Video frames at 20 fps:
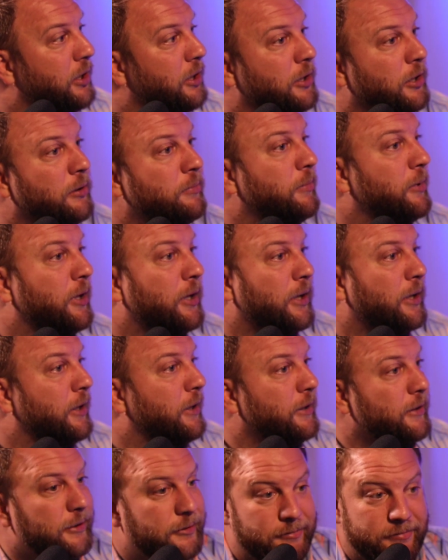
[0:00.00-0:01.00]
you know,
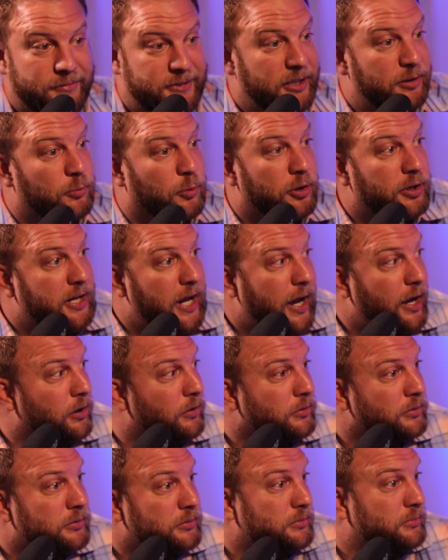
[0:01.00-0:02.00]
didn't work
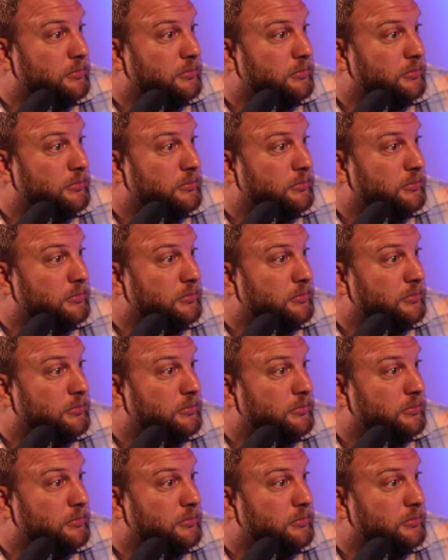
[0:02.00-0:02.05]
out,